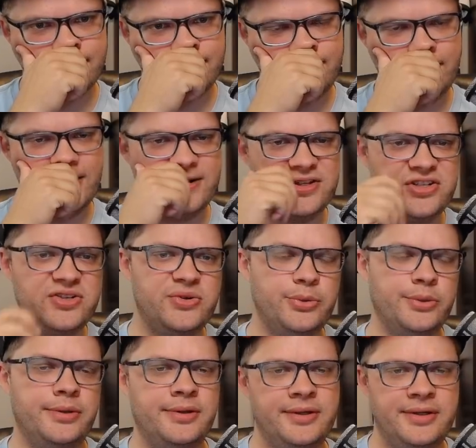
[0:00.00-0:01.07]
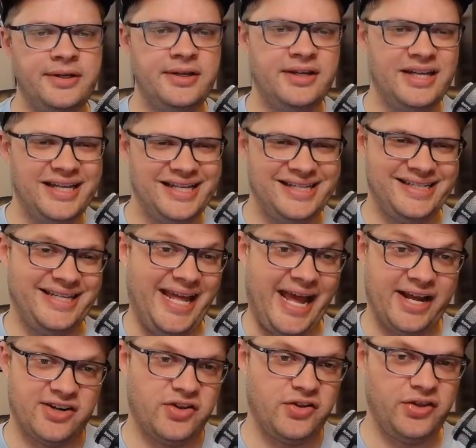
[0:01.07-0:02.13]
We could do
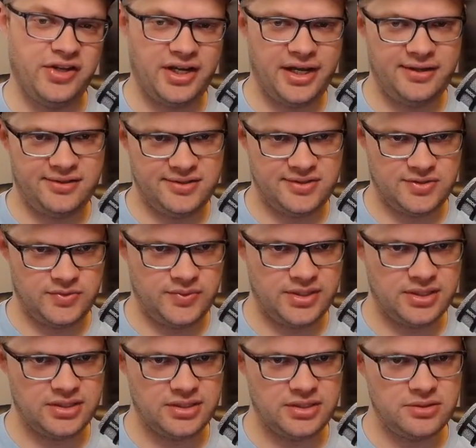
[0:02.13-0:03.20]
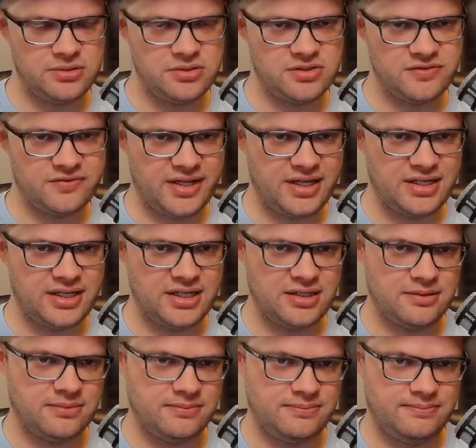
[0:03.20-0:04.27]
Tactical and Isles. We could do Sven
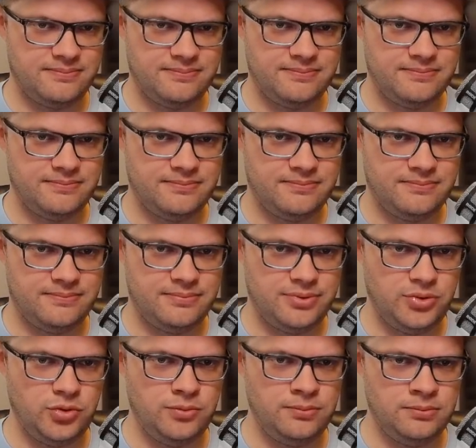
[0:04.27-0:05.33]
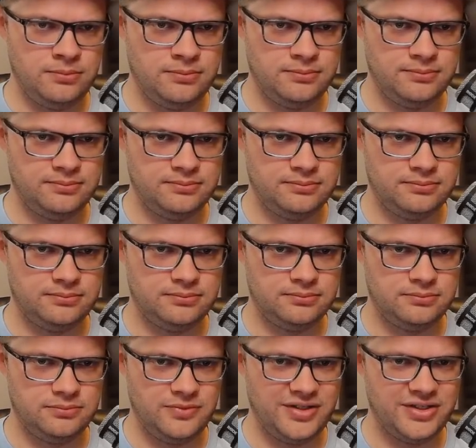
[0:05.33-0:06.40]
and Poom.
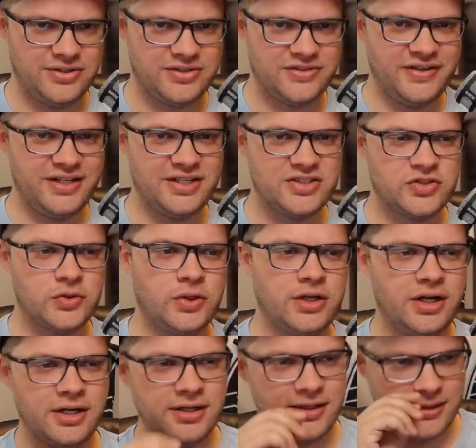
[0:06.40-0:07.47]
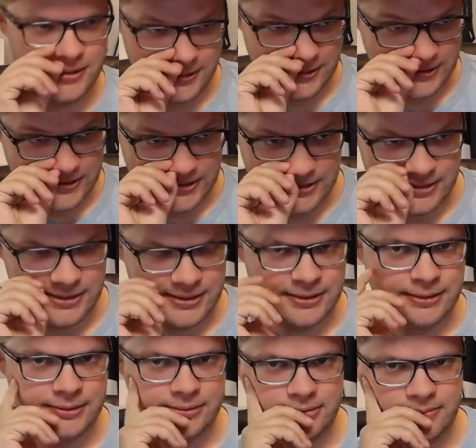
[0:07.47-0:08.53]
We could do Sven and Sword Art.
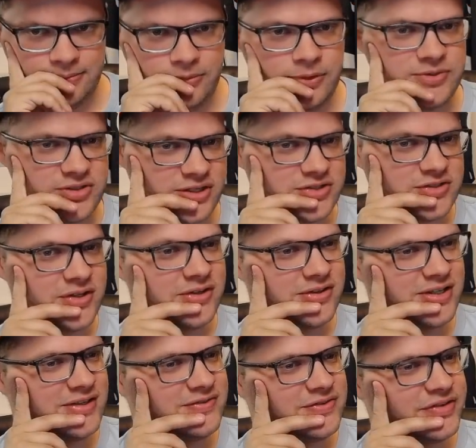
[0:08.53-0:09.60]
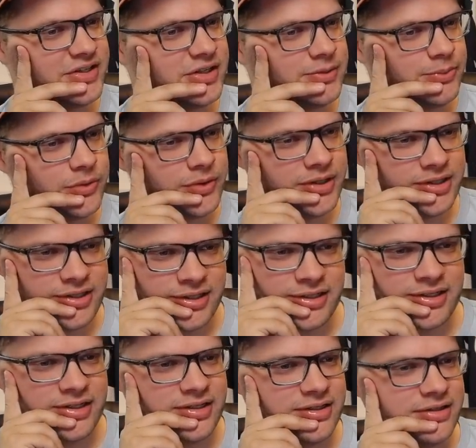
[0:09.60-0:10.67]
Poom is also 100 Thieves. Very good point.
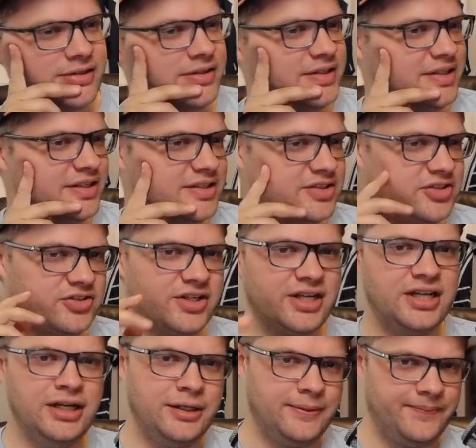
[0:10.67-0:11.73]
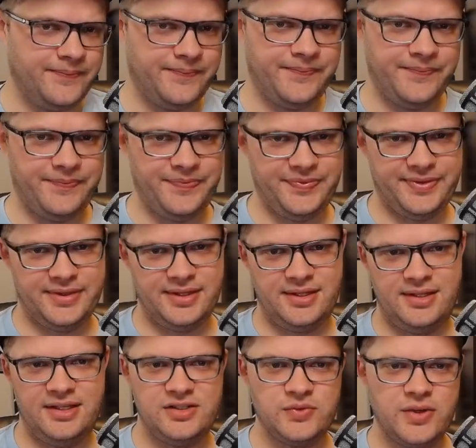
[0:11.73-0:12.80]
Yeah, this is tricky.
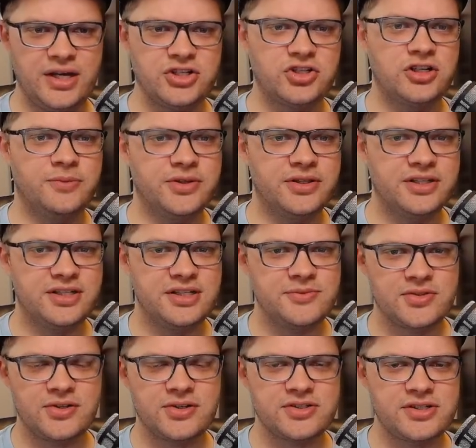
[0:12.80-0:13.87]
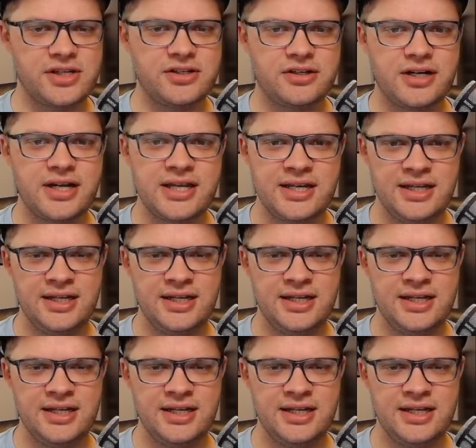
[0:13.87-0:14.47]
This is why I should have put the teams alongside. You're right.